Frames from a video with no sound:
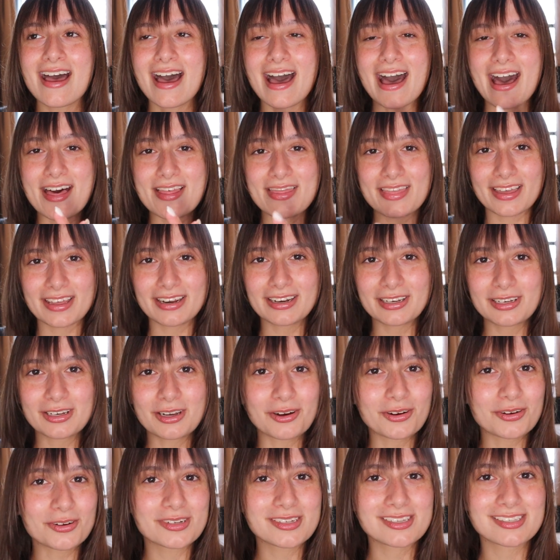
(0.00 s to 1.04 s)
and then it
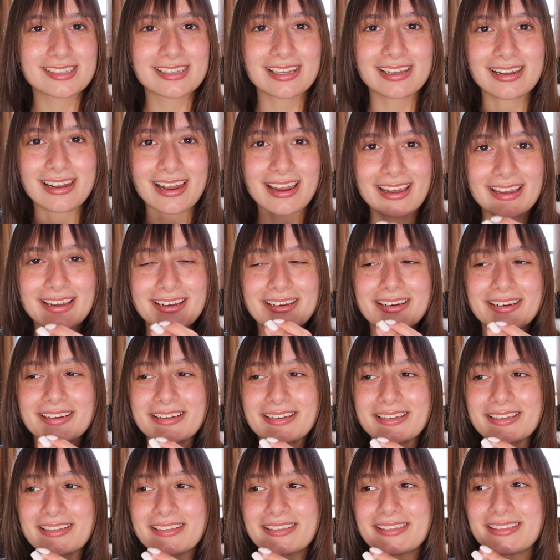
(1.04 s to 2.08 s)
goes to like
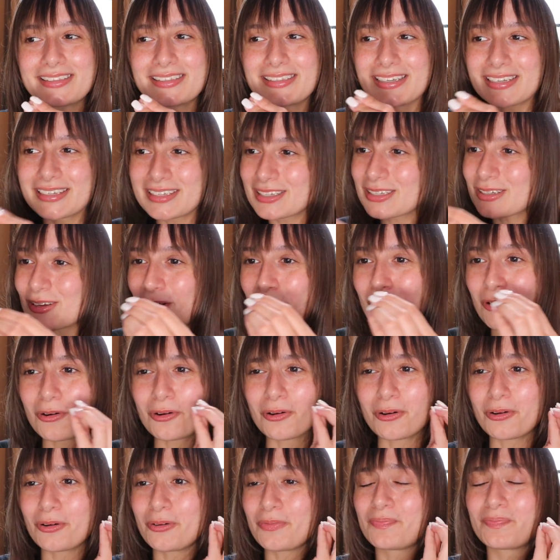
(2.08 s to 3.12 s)

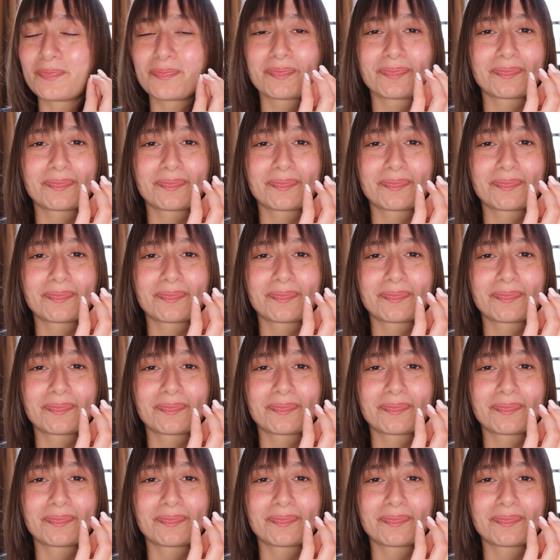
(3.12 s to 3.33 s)
disco